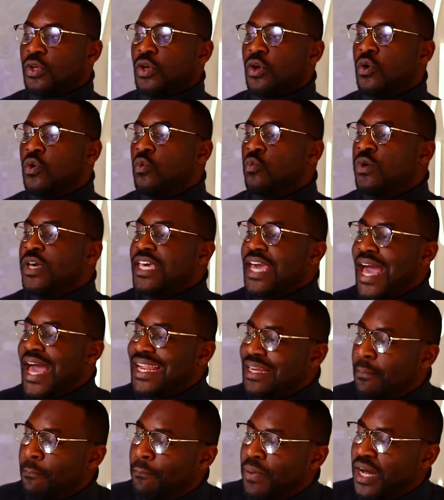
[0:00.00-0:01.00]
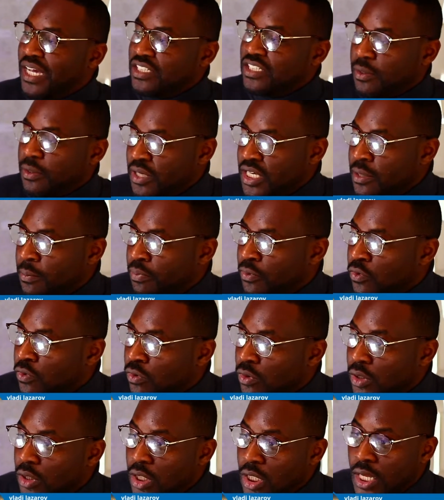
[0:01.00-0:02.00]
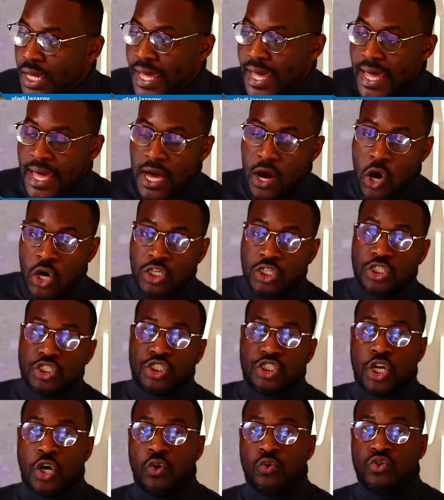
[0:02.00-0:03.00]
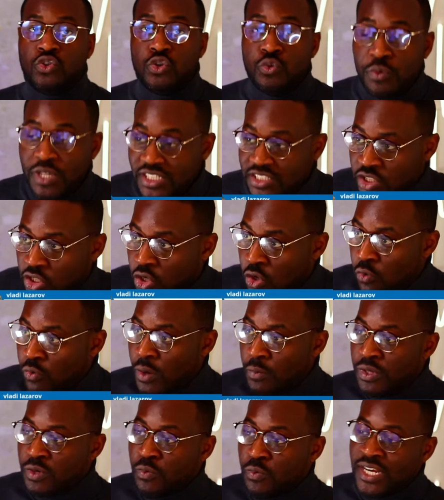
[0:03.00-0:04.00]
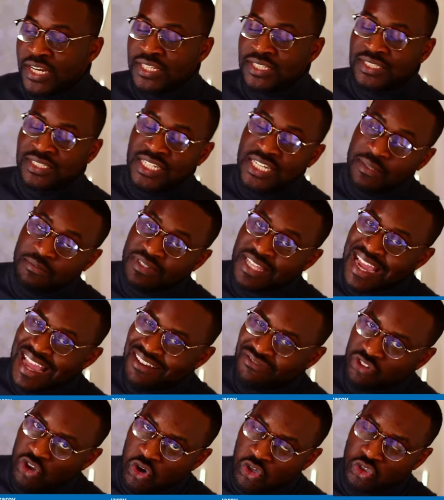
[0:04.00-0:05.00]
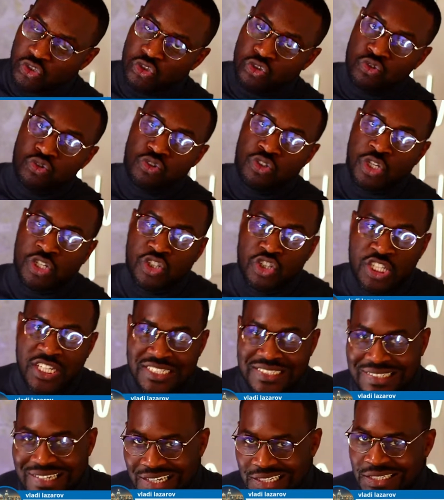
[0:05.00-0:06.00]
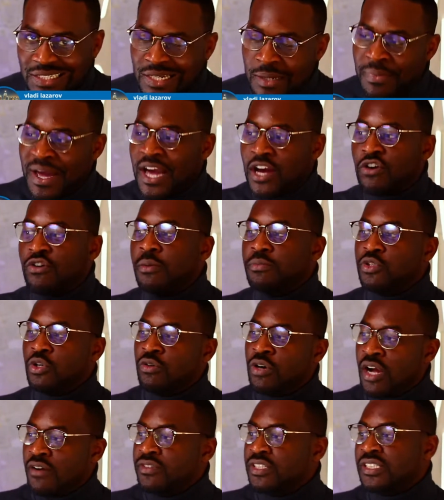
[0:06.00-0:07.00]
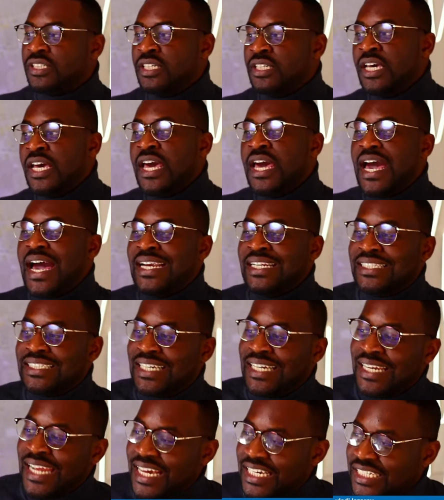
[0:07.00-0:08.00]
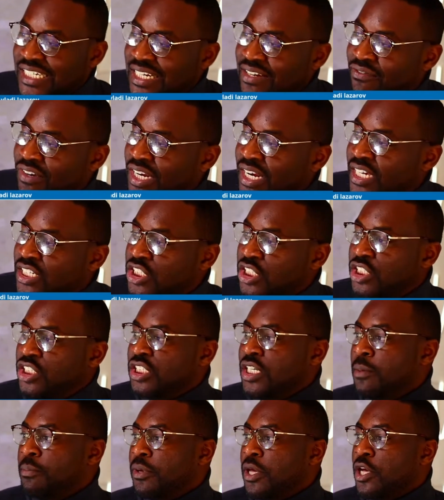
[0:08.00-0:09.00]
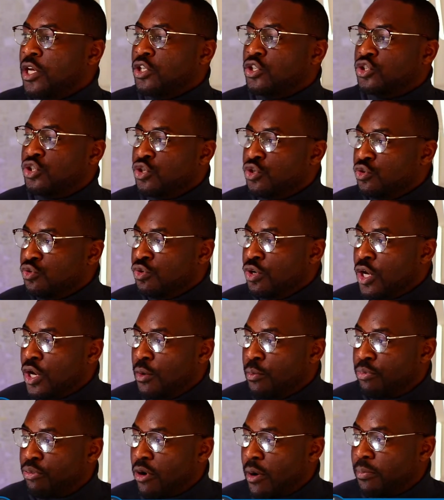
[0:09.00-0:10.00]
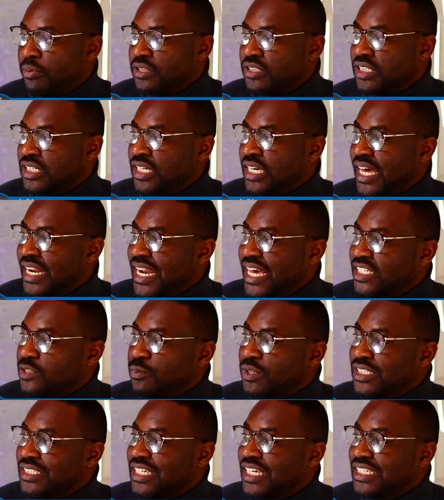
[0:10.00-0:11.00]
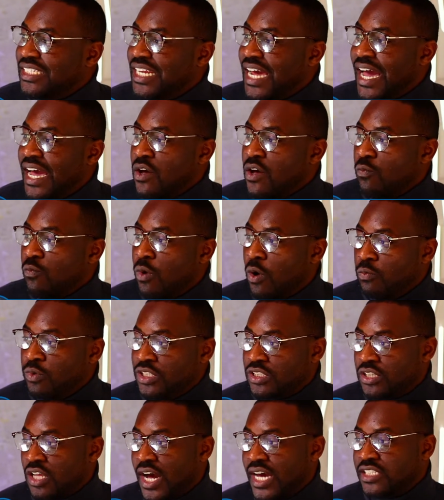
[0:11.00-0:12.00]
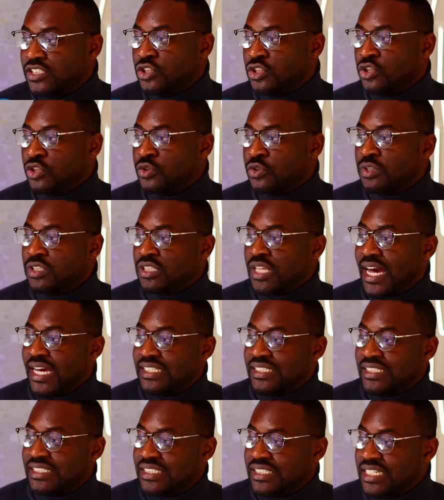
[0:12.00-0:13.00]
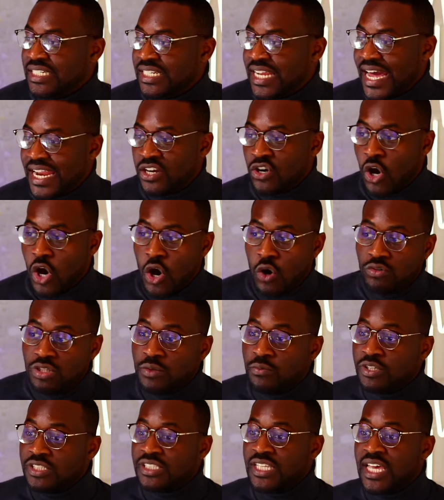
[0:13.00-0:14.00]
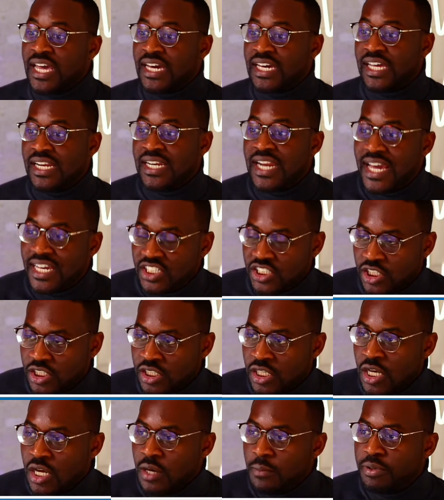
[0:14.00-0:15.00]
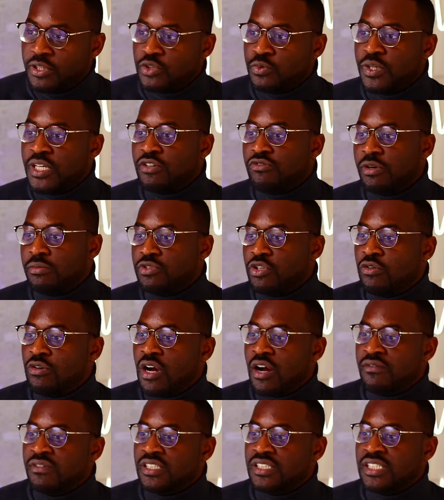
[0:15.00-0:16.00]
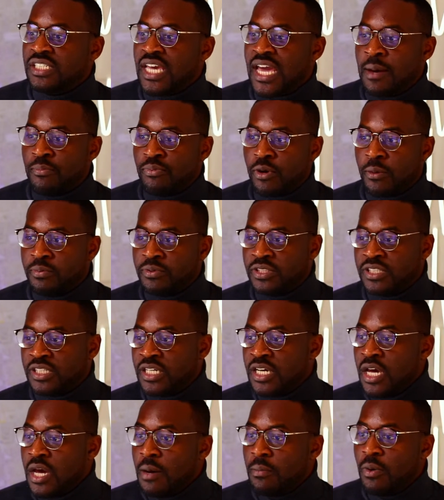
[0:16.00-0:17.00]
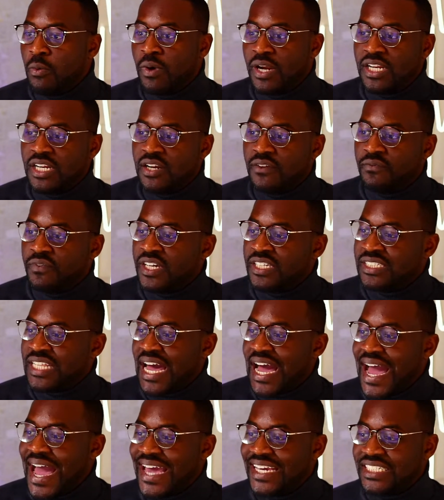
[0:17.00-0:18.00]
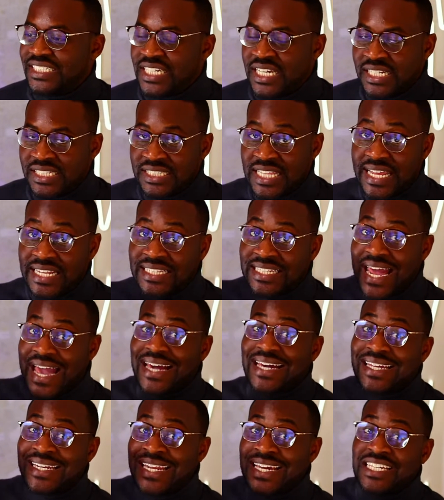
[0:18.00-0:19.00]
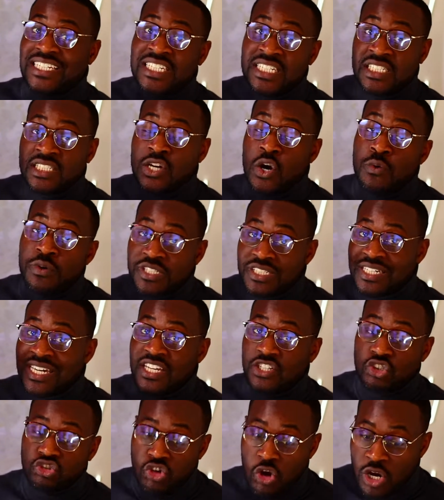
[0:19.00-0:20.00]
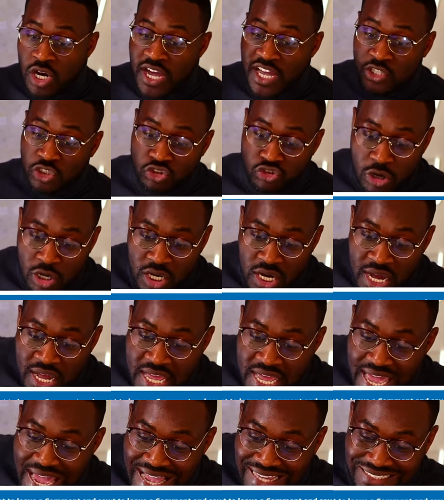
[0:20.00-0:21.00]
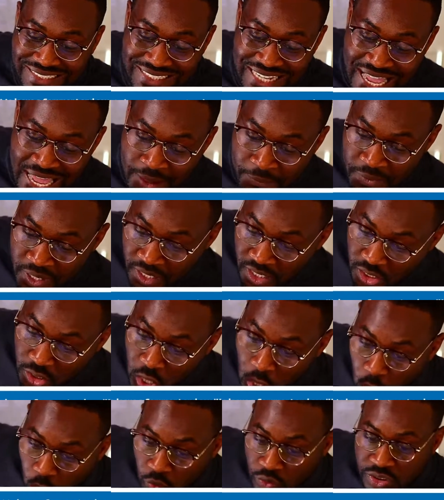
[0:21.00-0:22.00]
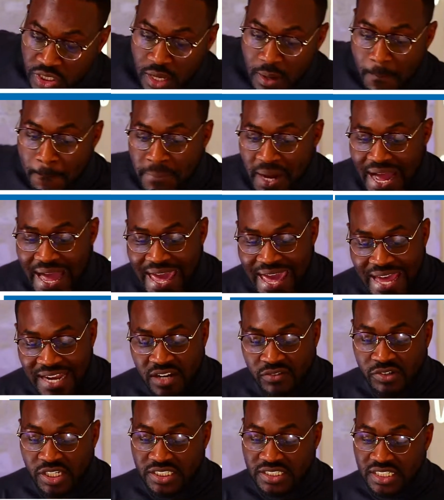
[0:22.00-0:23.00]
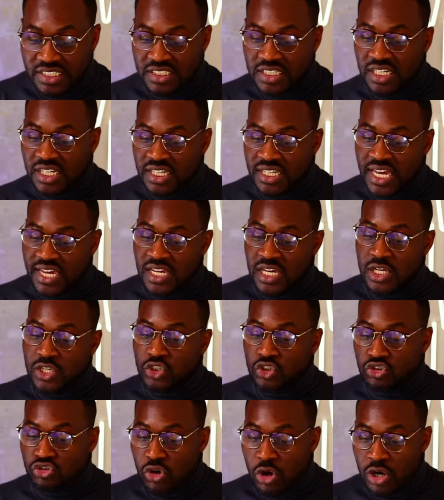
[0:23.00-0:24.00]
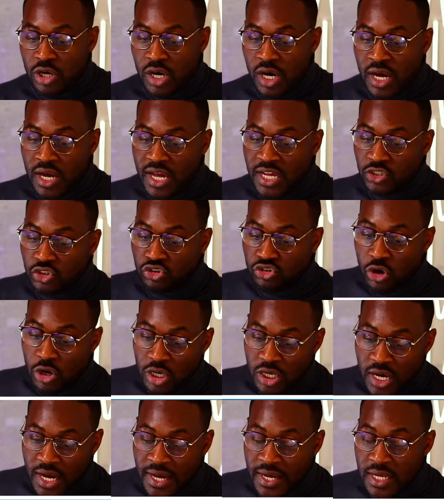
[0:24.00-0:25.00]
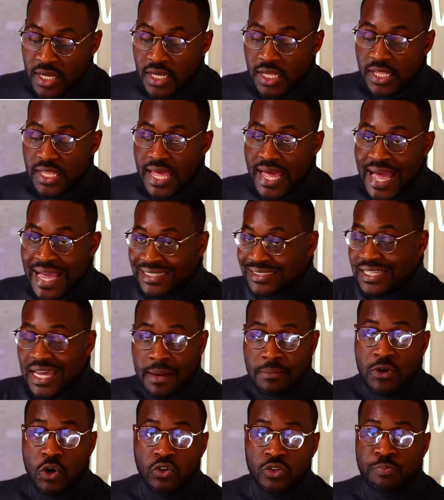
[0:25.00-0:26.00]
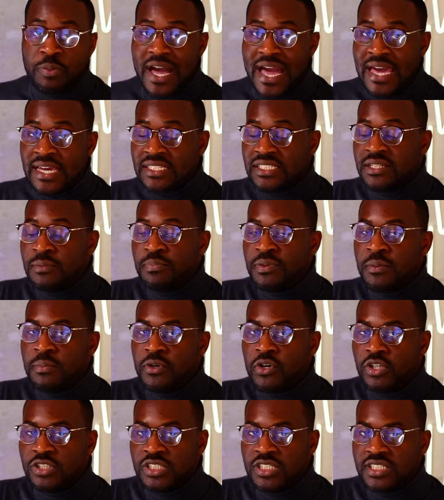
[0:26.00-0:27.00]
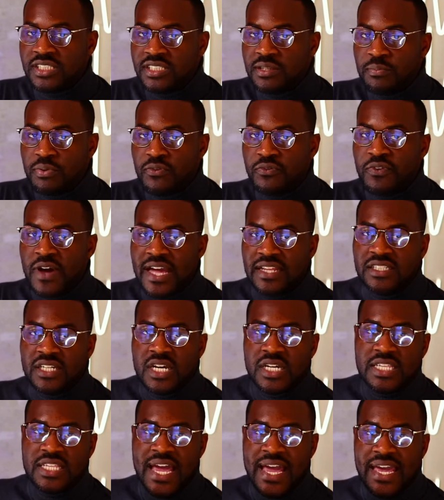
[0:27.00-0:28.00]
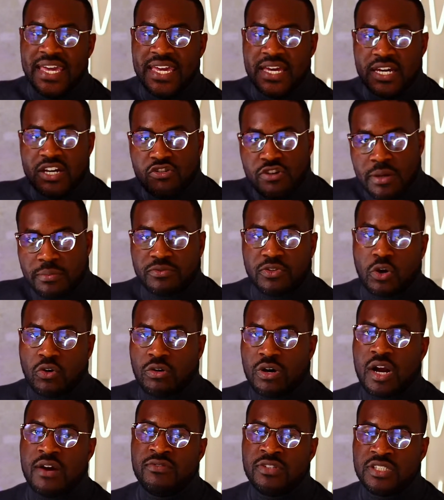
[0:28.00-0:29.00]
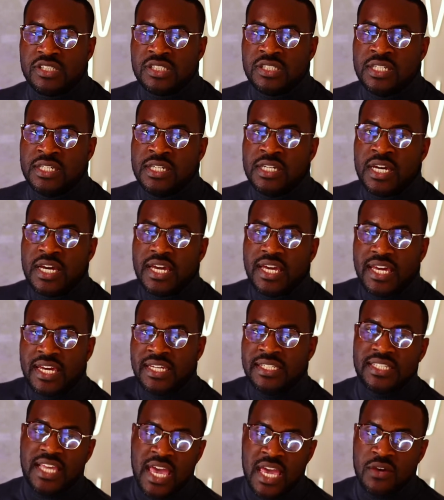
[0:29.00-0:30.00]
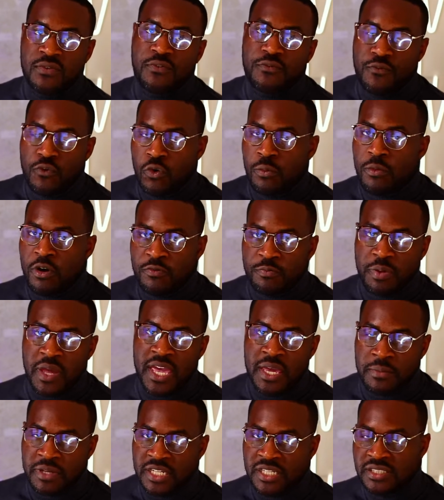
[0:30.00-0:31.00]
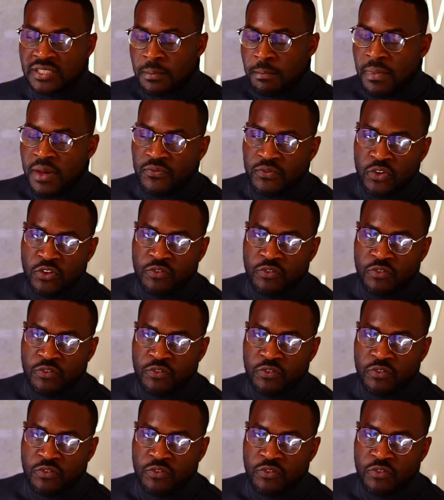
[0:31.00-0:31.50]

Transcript: we had a bunch of people on the show 2 weeks ago where we went and deep dived onto the discussion about cryptocurrency and its connection and relationship to property. And as we did that, what we started to do is we started to see that not only was there a connection between cryptocurrency and property, but one of the things that I shared is that that connection is going to get stronger and stronger as time goes by. And the reason it's going to get stronger and stronger as time goes by, simply because of the simple fact that cryptocurrency is a form of payment. It's a method of